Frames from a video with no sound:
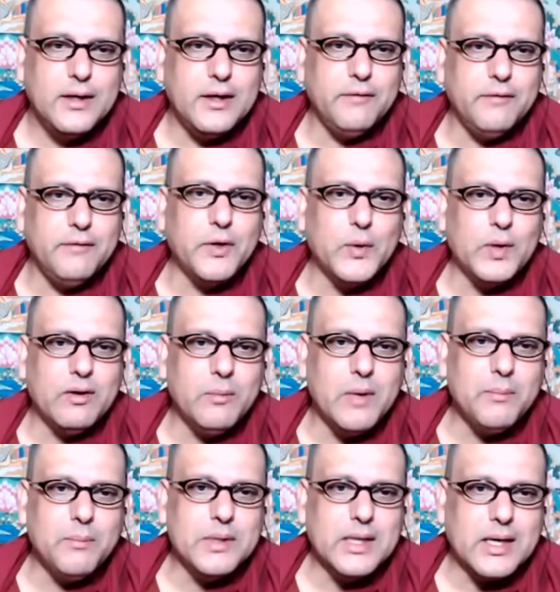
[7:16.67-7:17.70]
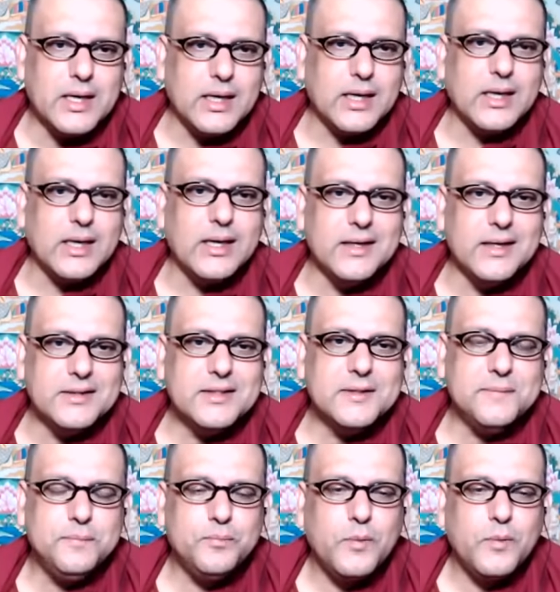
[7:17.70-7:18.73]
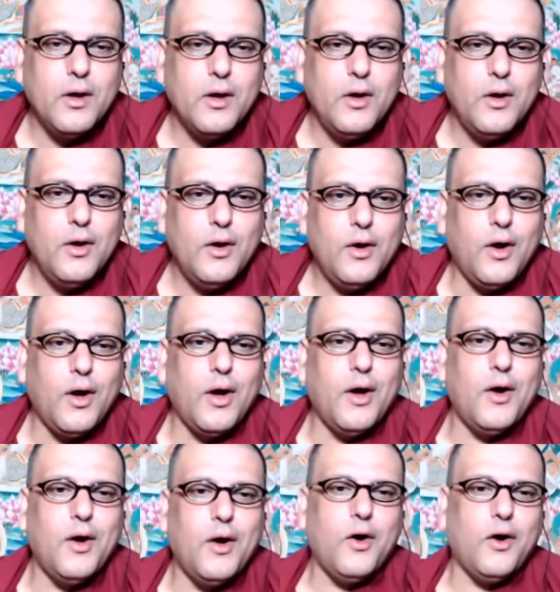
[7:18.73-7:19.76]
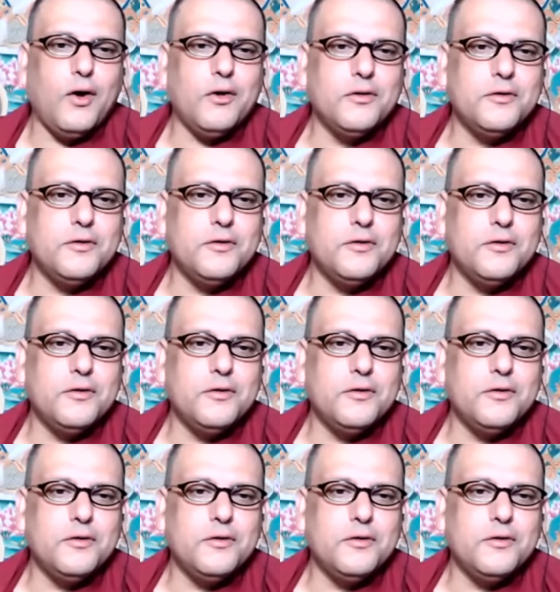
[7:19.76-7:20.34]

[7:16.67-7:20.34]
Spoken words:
if we could remember the kindness of